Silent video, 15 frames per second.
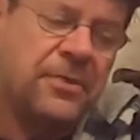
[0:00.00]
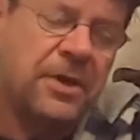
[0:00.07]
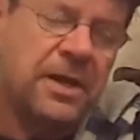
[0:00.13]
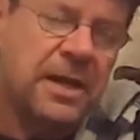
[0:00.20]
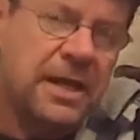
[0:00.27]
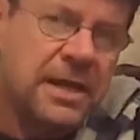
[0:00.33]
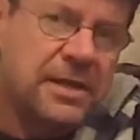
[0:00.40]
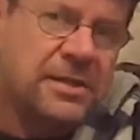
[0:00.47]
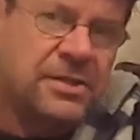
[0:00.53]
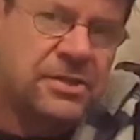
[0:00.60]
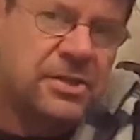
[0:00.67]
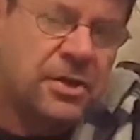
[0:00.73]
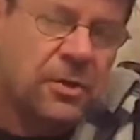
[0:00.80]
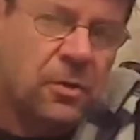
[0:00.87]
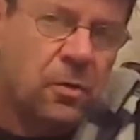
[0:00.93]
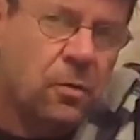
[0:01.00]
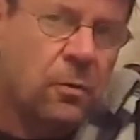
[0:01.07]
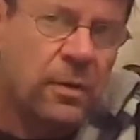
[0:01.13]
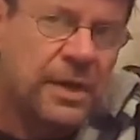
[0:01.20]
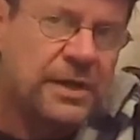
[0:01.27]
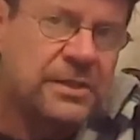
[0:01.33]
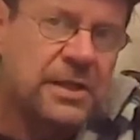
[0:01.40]
There is
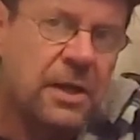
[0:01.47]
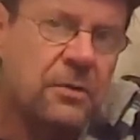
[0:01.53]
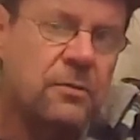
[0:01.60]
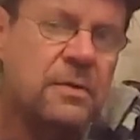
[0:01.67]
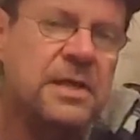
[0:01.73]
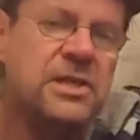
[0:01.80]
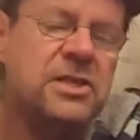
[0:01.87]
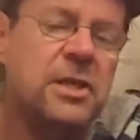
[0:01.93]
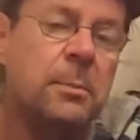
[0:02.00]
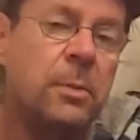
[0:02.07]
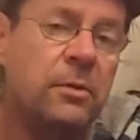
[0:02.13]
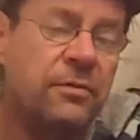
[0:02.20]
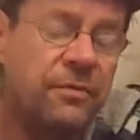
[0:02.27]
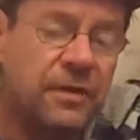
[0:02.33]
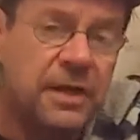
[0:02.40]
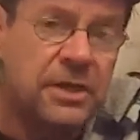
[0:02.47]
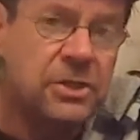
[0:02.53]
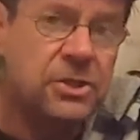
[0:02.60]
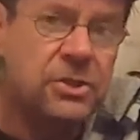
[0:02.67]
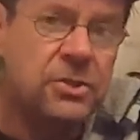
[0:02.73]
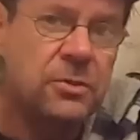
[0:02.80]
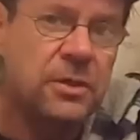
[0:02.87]
quite a reasonable
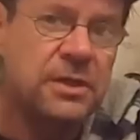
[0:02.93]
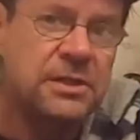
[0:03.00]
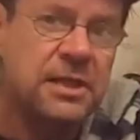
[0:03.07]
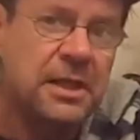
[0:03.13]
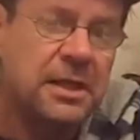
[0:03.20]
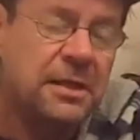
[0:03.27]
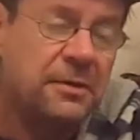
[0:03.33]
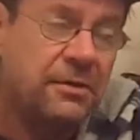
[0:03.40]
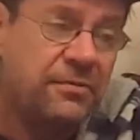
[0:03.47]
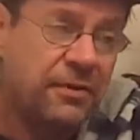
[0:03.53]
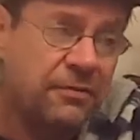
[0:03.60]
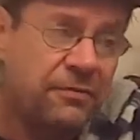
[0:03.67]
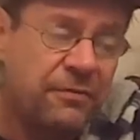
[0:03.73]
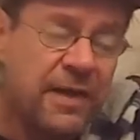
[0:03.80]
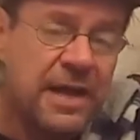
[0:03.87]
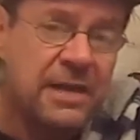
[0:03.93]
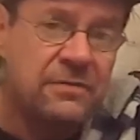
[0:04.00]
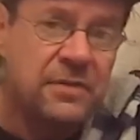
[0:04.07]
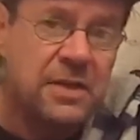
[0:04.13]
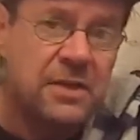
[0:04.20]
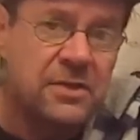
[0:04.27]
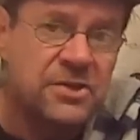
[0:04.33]
finish to it. For
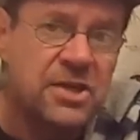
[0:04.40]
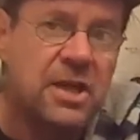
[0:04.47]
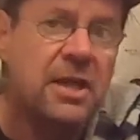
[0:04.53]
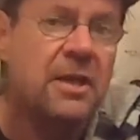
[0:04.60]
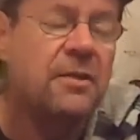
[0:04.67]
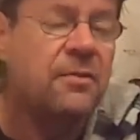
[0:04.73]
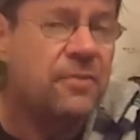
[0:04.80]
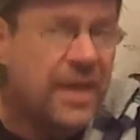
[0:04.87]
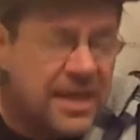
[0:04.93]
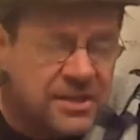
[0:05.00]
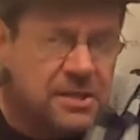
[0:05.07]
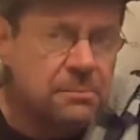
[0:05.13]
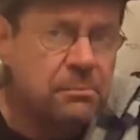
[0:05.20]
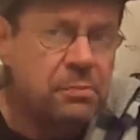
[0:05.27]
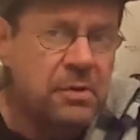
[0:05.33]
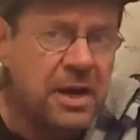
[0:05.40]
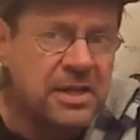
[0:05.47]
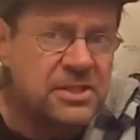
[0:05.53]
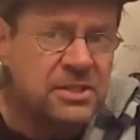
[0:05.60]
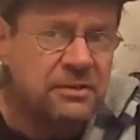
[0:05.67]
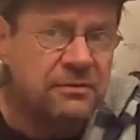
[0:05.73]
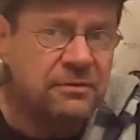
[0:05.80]
five years, that's
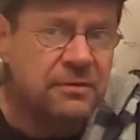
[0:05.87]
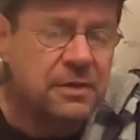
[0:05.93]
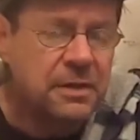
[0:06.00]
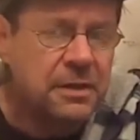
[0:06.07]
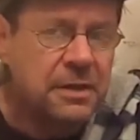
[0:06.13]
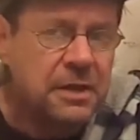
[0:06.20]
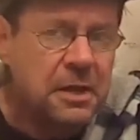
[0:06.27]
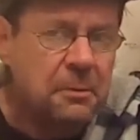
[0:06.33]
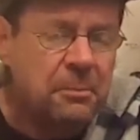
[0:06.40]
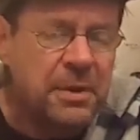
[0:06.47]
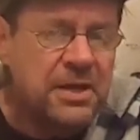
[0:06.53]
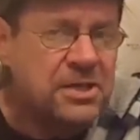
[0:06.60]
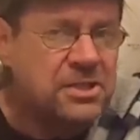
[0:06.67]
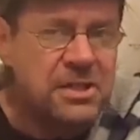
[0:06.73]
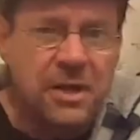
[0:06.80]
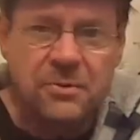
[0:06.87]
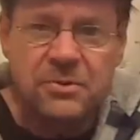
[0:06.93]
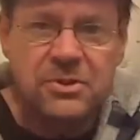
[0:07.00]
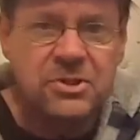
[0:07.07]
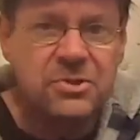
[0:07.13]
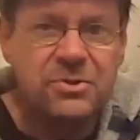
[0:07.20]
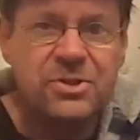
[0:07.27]
impressive, but it's
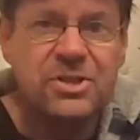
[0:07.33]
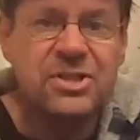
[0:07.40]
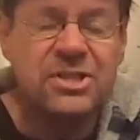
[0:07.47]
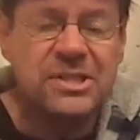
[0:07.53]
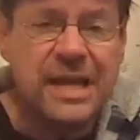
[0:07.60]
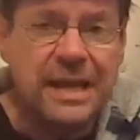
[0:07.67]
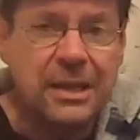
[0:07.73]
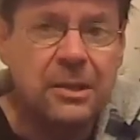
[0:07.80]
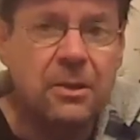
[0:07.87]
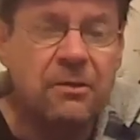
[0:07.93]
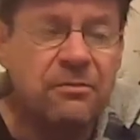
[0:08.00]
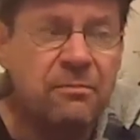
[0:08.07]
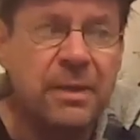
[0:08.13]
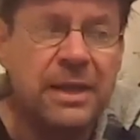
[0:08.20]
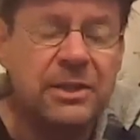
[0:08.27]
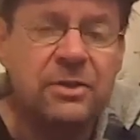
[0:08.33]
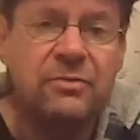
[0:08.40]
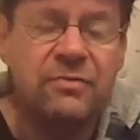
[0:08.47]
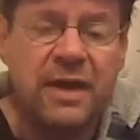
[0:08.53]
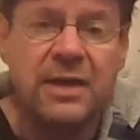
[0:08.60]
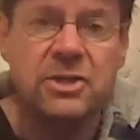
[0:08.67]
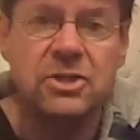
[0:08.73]
down to the style of
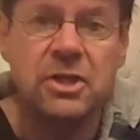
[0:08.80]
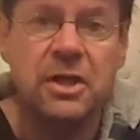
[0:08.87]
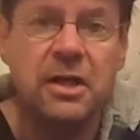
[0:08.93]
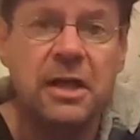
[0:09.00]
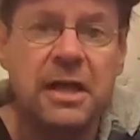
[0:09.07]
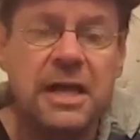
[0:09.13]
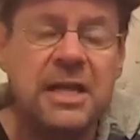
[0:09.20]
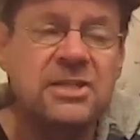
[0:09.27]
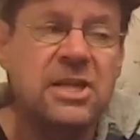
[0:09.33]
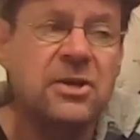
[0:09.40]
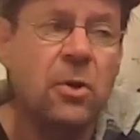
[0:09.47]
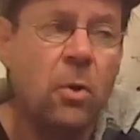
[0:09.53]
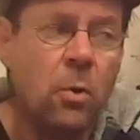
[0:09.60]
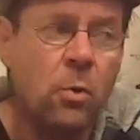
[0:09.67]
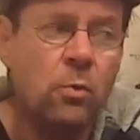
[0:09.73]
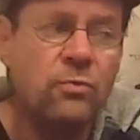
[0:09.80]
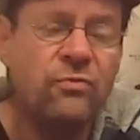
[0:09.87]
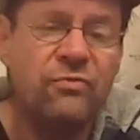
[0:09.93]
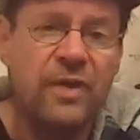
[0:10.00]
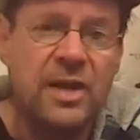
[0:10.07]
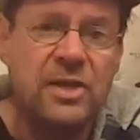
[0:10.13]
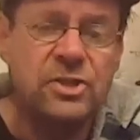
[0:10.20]
manufacture. It's an
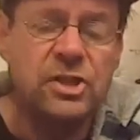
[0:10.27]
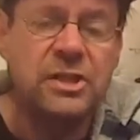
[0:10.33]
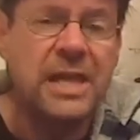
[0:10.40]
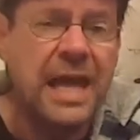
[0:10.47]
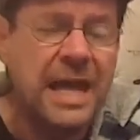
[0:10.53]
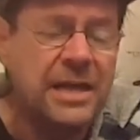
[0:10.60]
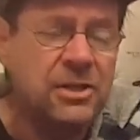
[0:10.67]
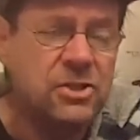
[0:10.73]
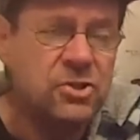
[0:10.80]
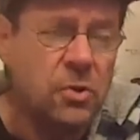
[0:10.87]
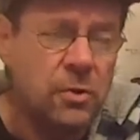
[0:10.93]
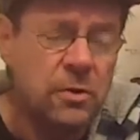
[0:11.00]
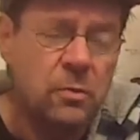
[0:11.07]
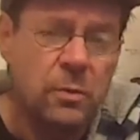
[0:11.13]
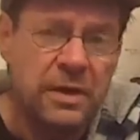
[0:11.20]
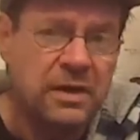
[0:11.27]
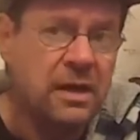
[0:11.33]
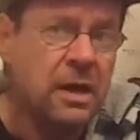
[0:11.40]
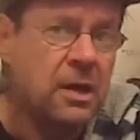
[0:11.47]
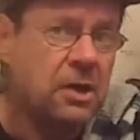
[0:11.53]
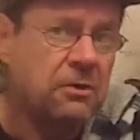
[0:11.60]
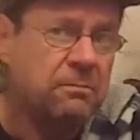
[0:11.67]
old-fashioned, hands-on way
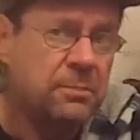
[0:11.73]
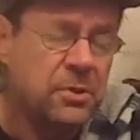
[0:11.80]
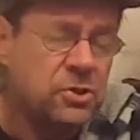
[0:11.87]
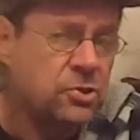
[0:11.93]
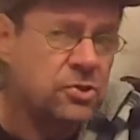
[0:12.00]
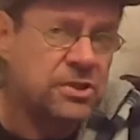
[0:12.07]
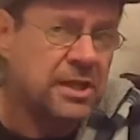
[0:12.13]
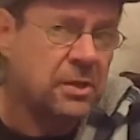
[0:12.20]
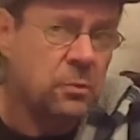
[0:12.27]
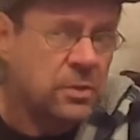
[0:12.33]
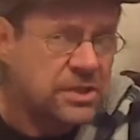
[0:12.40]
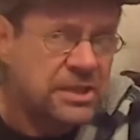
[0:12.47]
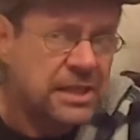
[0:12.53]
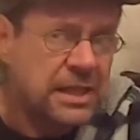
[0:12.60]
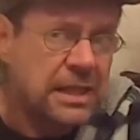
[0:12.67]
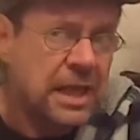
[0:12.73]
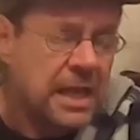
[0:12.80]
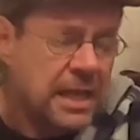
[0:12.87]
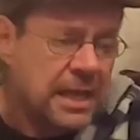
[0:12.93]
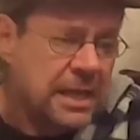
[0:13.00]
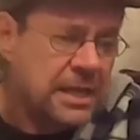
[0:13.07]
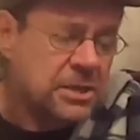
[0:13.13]
of producing whisky.
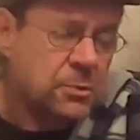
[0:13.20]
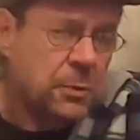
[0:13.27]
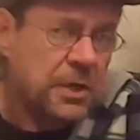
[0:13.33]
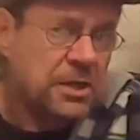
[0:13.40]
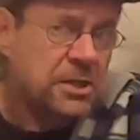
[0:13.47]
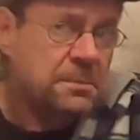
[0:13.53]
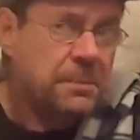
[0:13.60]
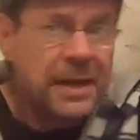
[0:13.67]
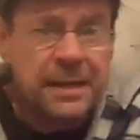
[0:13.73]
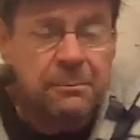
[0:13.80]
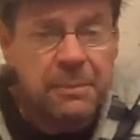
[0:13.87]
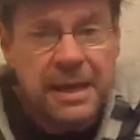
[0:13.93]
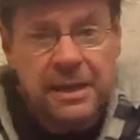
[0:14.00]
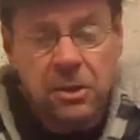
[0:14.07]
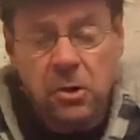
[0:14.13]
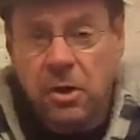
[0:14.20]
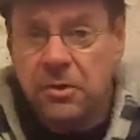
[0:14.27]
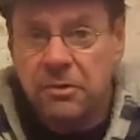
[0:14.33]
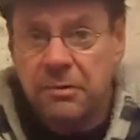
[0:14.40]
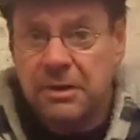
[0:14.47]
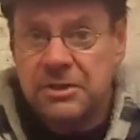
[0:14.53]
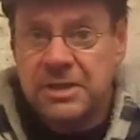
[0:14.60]
It's where Springbank got
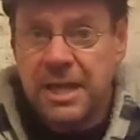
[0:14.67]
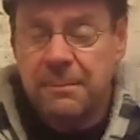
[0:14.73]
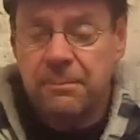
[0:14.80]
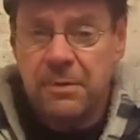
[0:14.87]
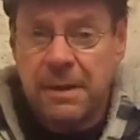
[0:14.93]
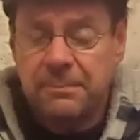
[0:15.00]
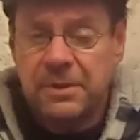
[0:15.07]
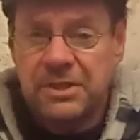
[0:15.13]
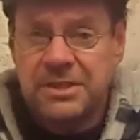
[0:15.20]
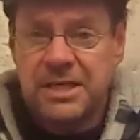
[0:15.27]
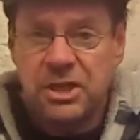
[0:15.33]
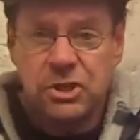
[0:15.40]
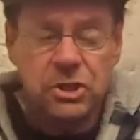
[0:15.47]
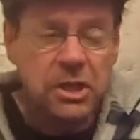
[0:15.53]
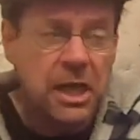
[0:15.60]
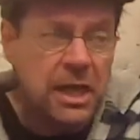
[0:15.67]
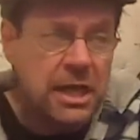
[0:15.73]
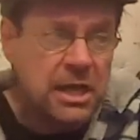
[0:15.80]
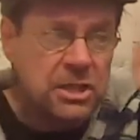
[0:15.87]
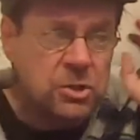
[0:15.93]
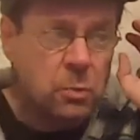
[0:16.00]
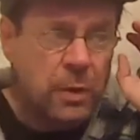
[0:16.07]
the reputation.
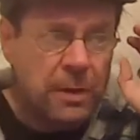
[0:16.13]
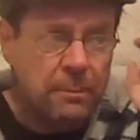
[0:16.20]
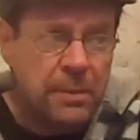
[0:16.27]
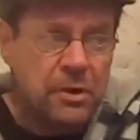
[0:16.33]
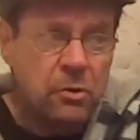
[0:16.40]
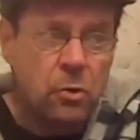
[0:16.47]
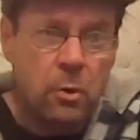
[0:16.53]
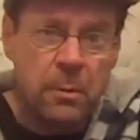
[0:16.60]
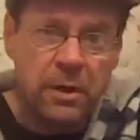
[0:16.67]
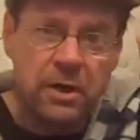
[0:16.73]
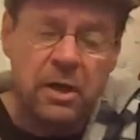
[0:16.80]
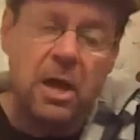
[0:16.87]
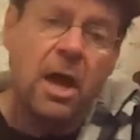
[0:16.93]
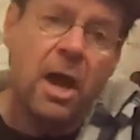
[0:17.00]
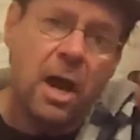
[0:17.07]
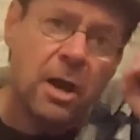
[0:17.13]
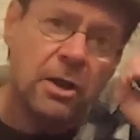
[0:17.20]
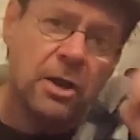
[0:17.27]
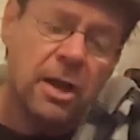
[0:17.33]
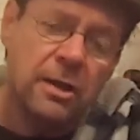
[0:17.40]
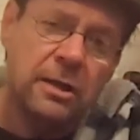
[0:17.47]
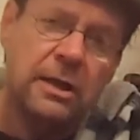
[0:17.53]
It's where Benromach are
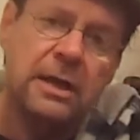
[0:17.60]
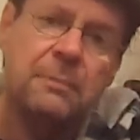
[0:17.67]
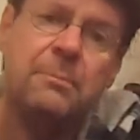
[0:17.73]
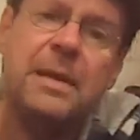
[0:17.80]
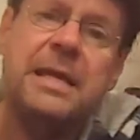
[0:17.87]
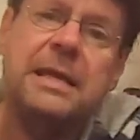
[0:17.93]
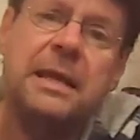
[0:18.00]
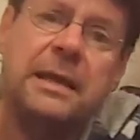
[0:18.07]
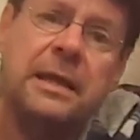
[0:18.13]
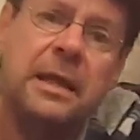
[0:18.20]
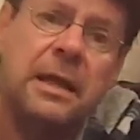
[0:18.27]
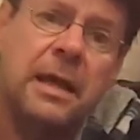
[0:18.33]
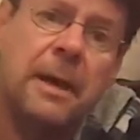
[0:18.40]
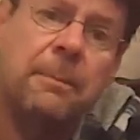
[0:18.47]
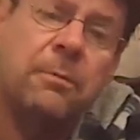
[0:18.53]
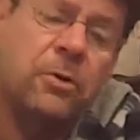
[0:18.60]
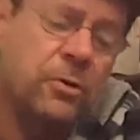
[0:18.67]
currently making a